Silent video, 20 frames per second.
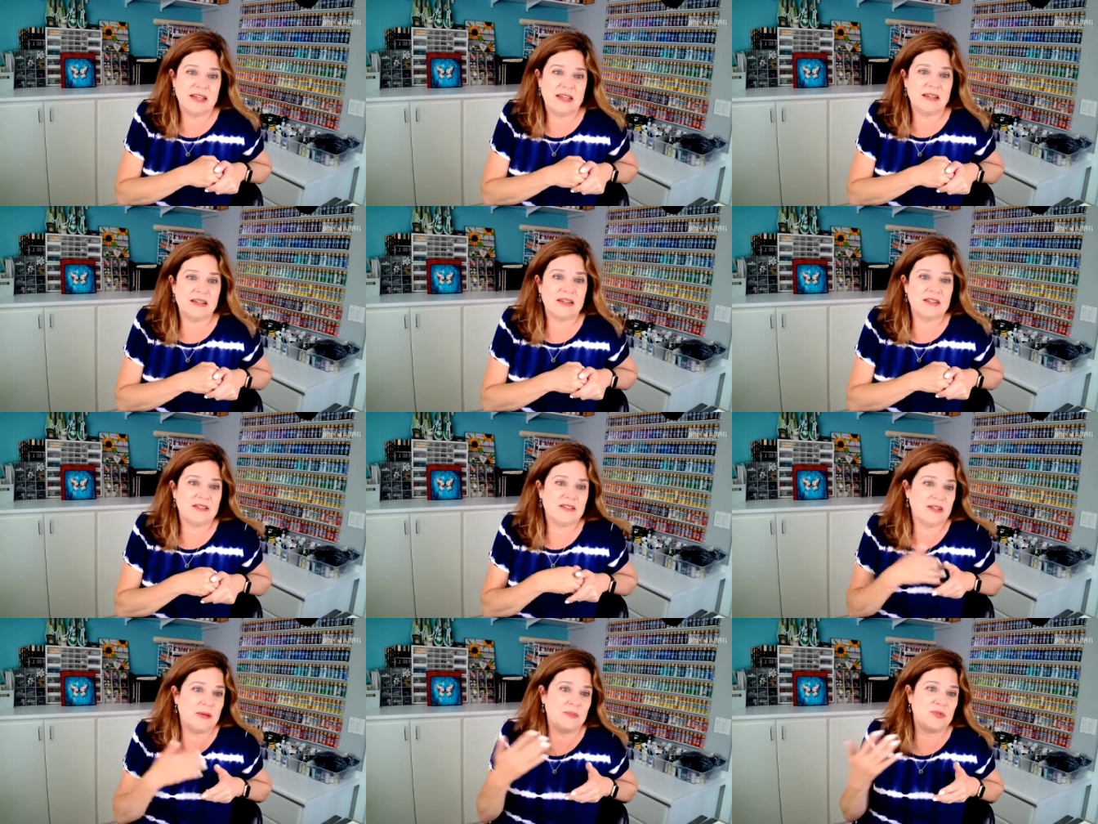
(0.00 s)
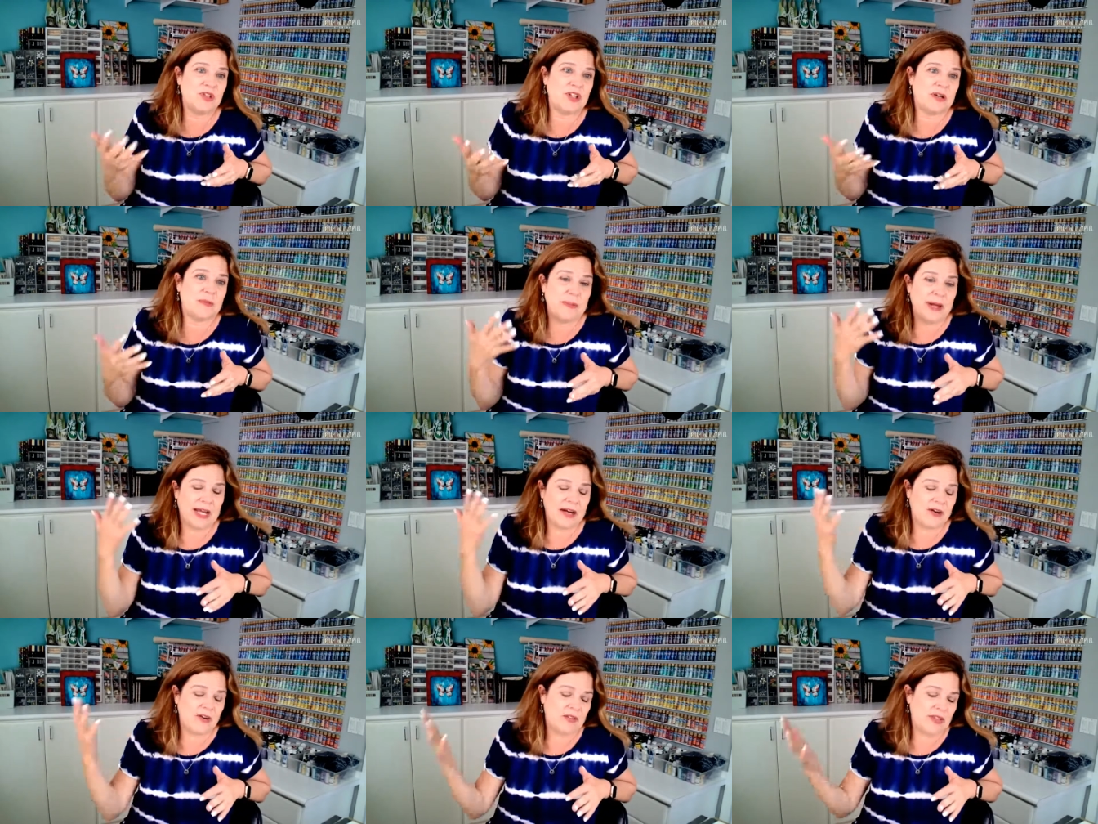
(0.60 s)
In the subject
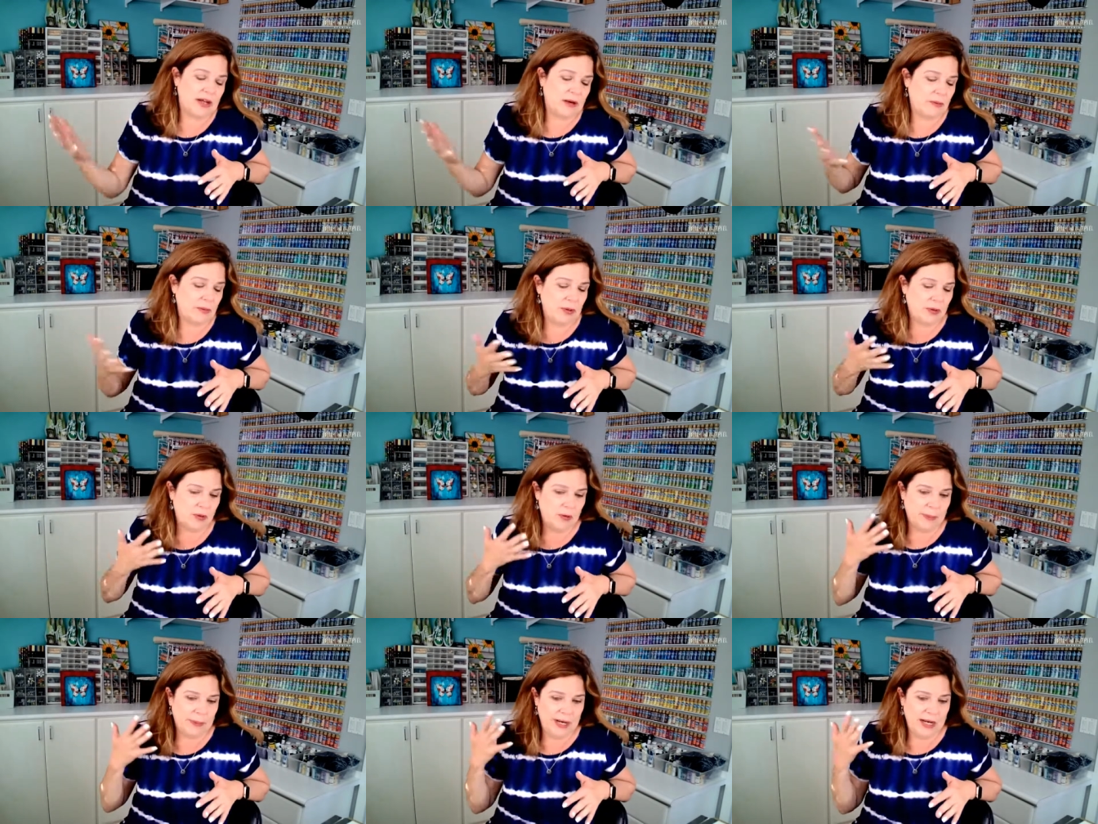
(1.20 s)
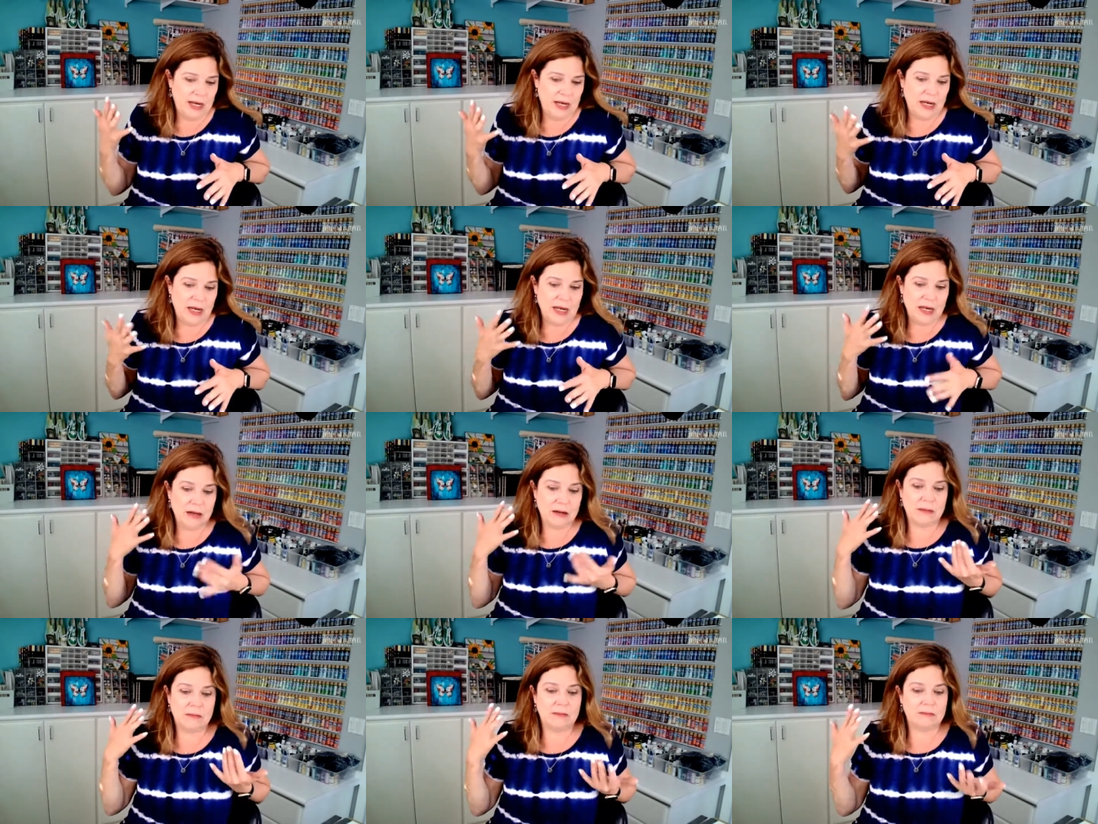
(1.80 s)
matter that we were
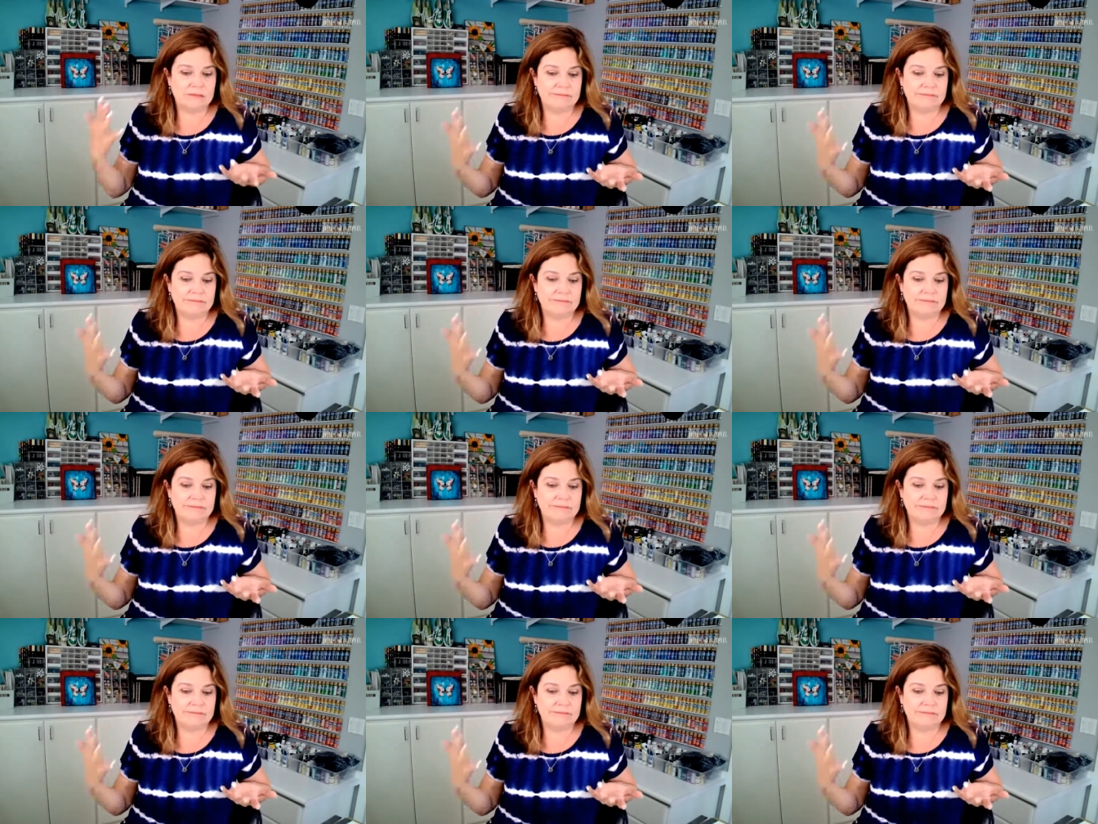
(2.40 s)
painting,